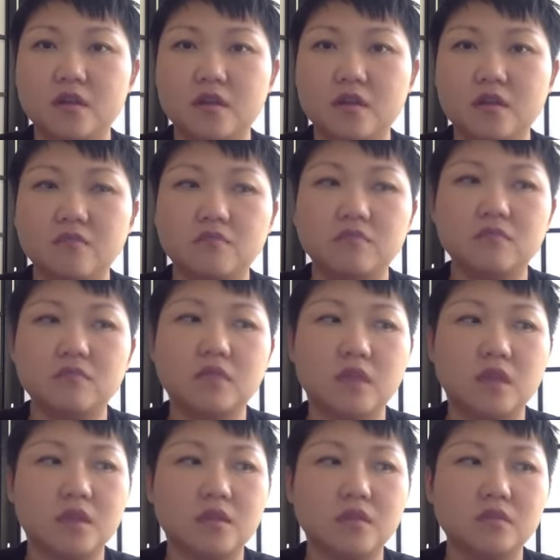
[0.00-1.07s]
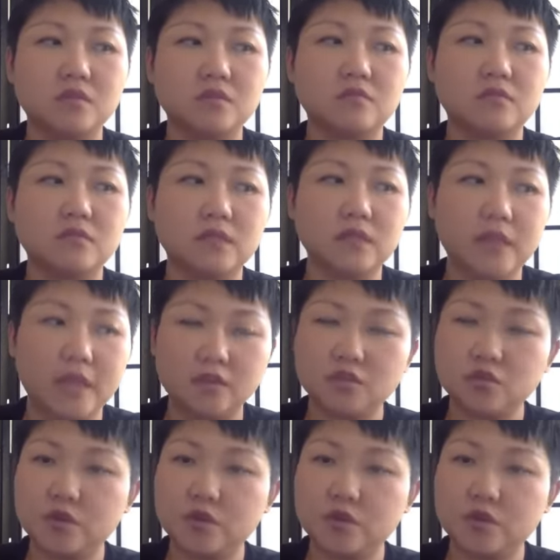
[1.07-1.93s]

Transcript: in late